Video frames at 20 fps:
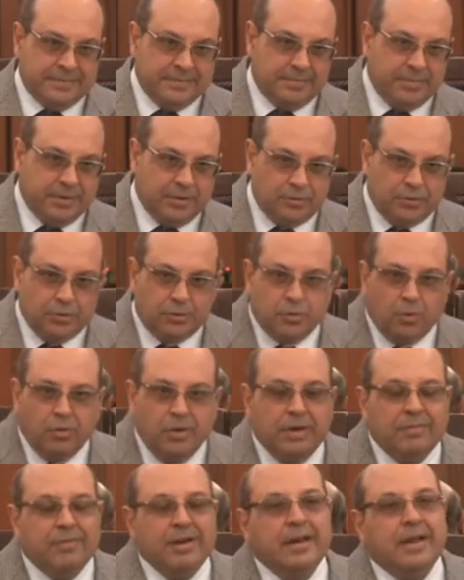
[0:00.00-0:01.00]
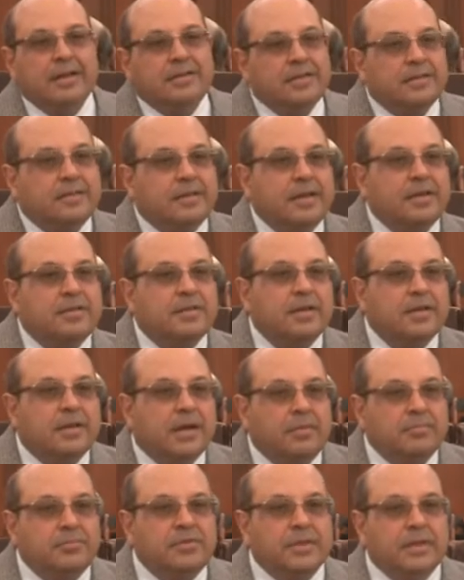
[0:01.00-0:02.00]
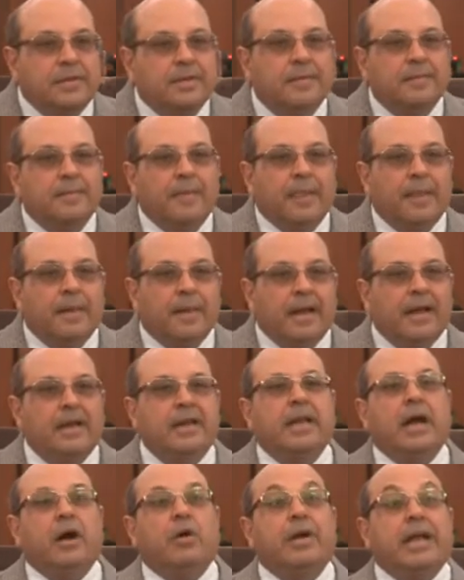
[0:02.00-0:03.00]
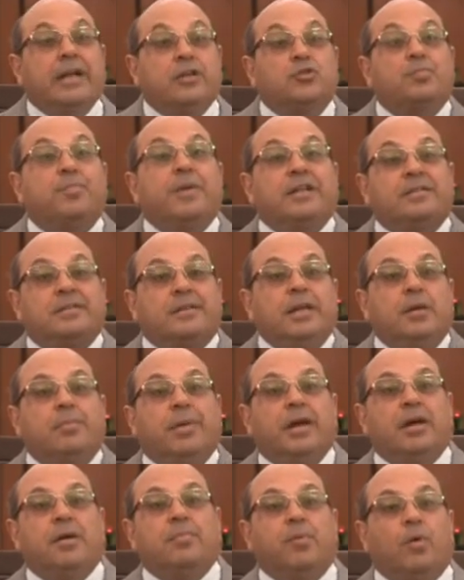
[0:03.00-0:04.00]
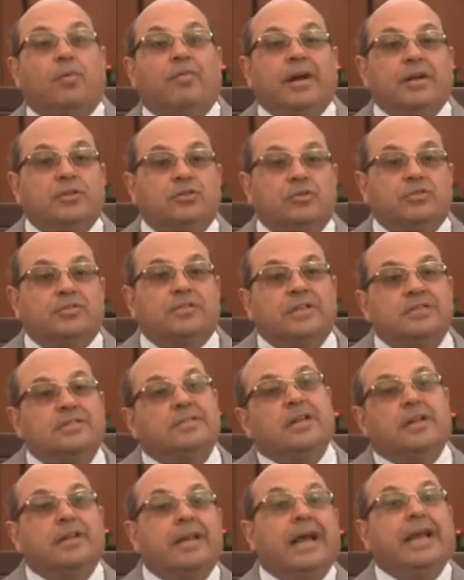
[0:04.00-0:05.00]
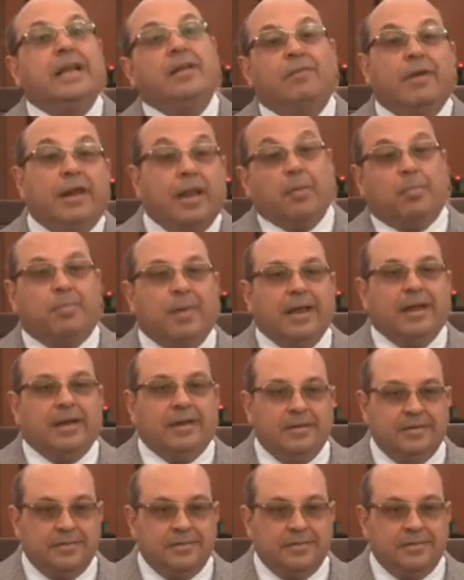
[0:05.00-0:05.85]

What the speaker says: Because it's only when legislation comes in and now expressly by a proviso says that 9 will apply,